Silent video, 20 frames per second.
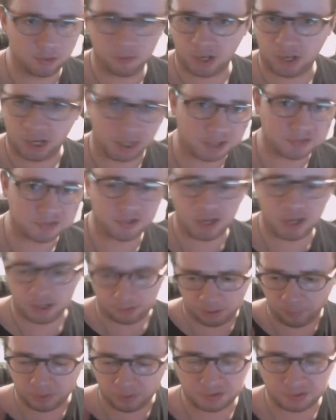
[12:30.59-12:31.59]
Like I said,
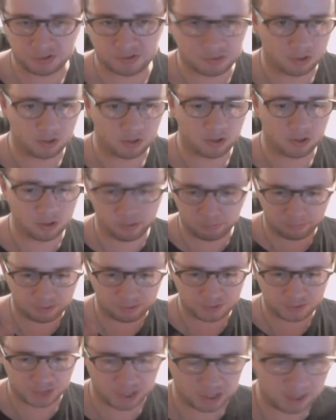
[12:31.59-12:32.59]
he went to solo,
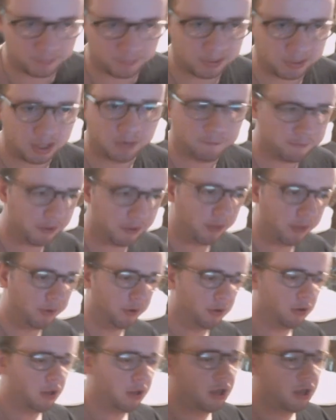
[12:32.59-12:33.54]
which ended up being a failure.